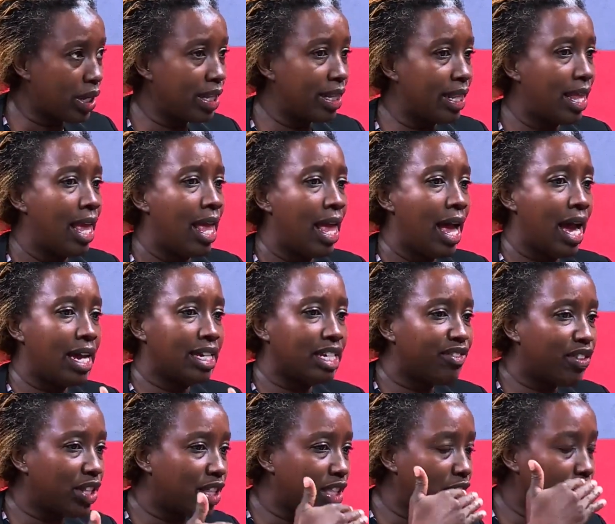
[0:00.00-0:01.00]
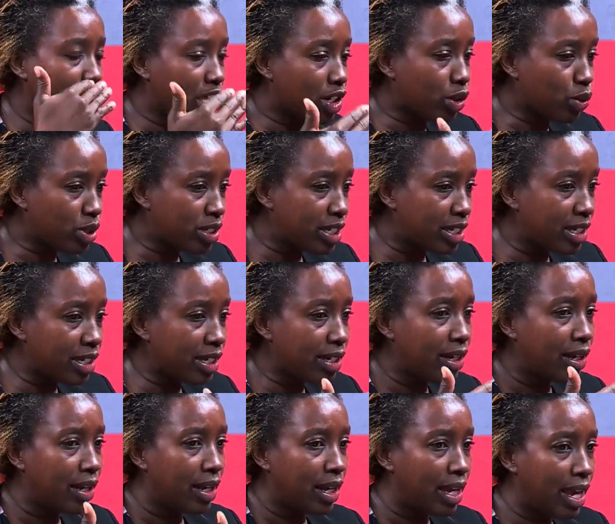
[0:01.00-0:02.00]
well. And even in the
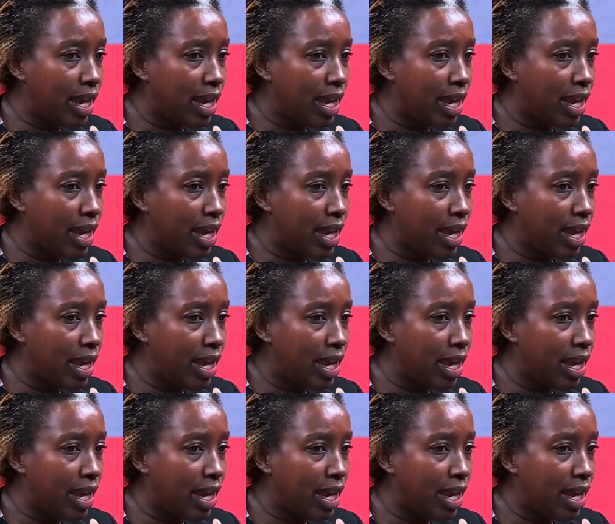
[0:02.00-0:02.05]
routine